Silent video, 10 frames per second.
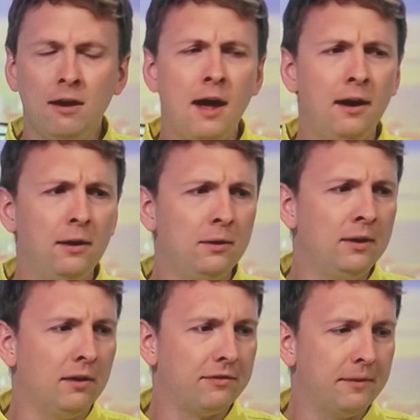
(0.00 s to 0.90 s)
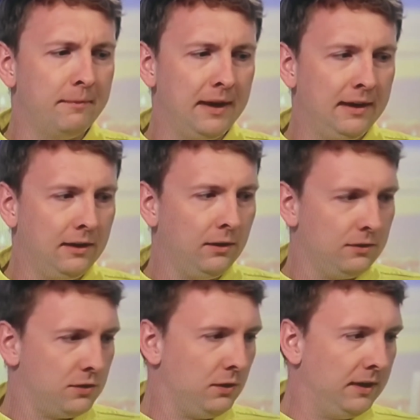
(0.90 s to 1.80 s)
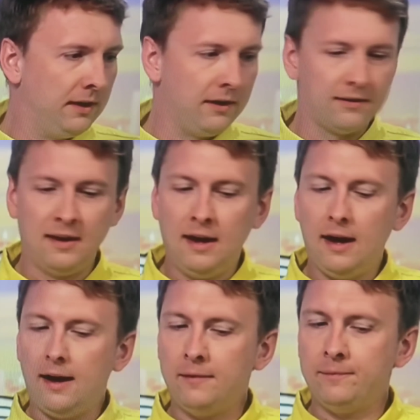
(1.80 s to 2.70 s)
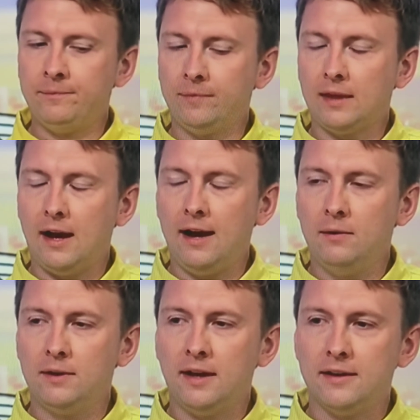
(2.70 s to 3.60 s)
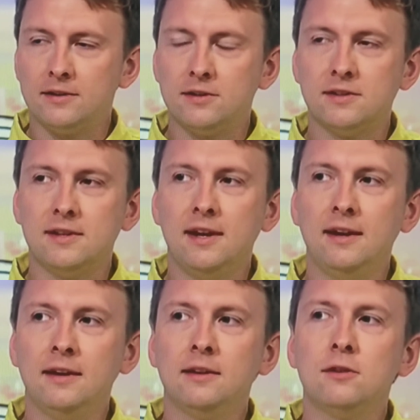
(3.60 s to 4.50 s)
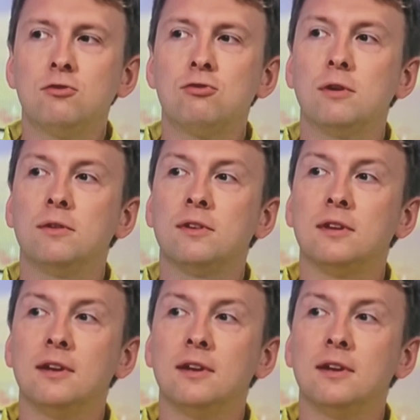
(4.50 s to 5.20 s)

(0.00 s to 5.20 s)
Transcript: No, not from me. Surely not. I would like to just hear the truth.